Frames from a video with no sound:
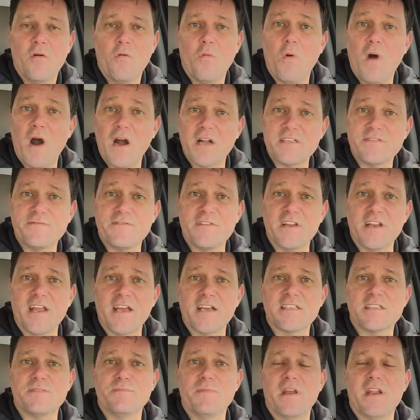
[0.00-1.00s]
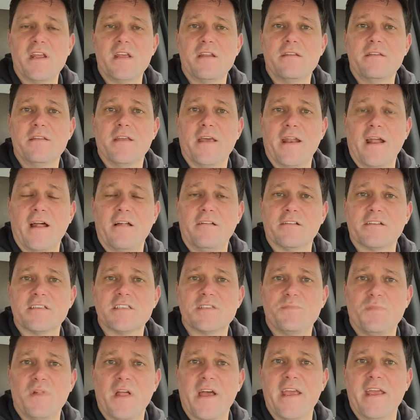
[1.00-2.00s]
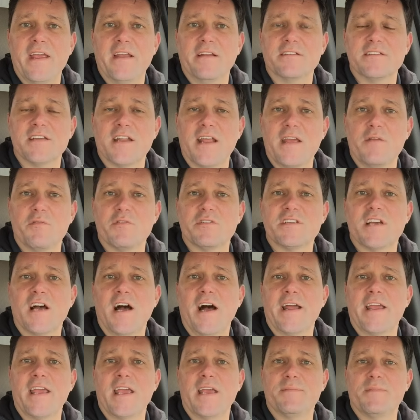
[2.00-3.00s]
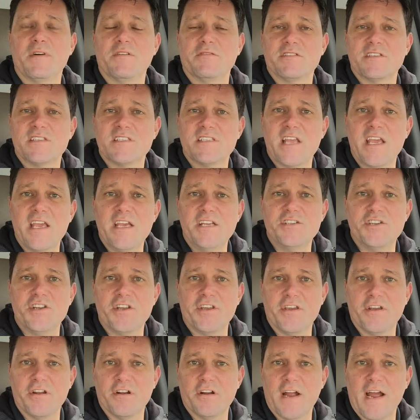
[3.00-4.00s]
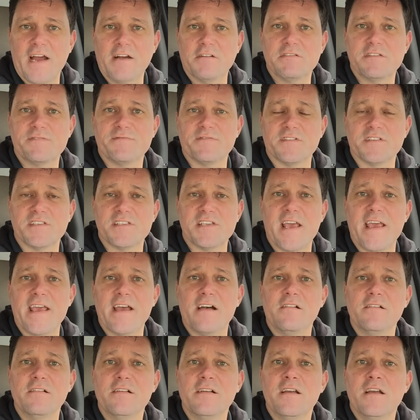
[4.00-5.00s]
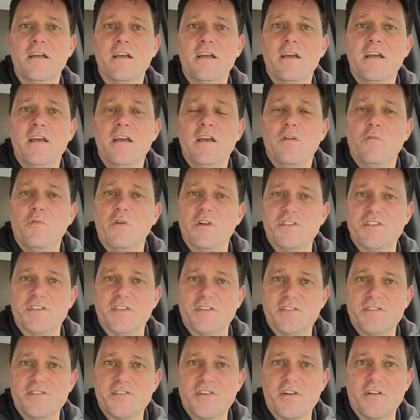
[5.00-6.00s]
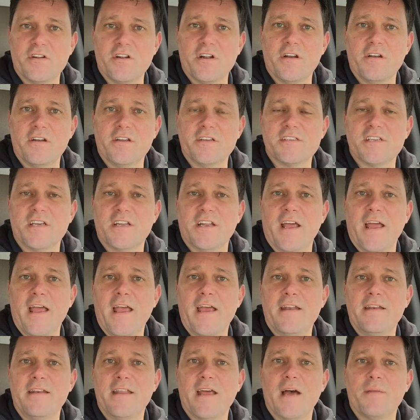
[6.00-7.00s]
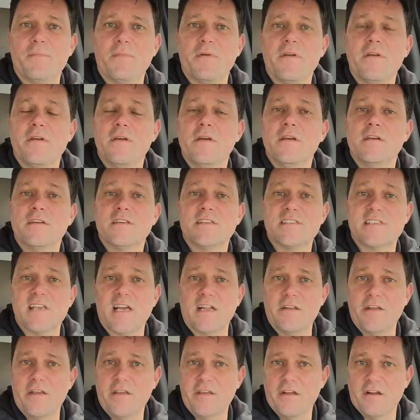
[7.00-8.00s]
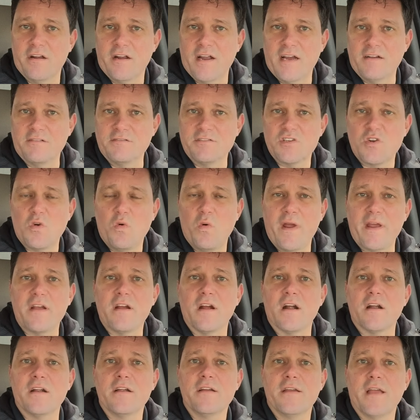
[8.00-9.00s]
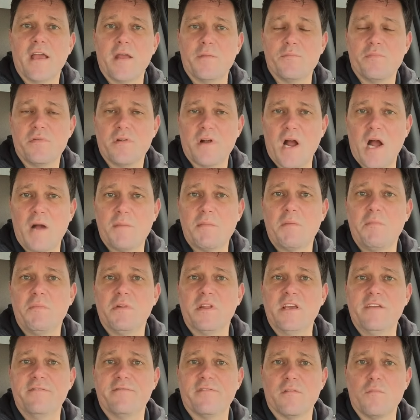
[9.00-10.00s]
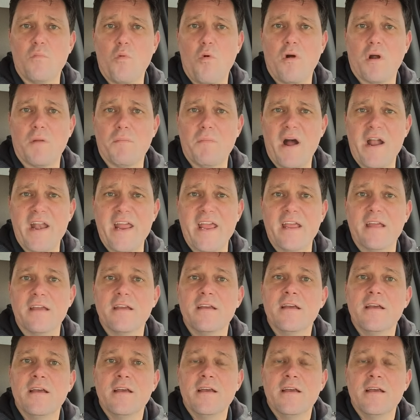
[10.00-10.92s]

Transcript: Watch for the next minute and I'll explain. Today we're talking about staging your house for sale, which in turn is going to end up selling your house quicker and probably for more money.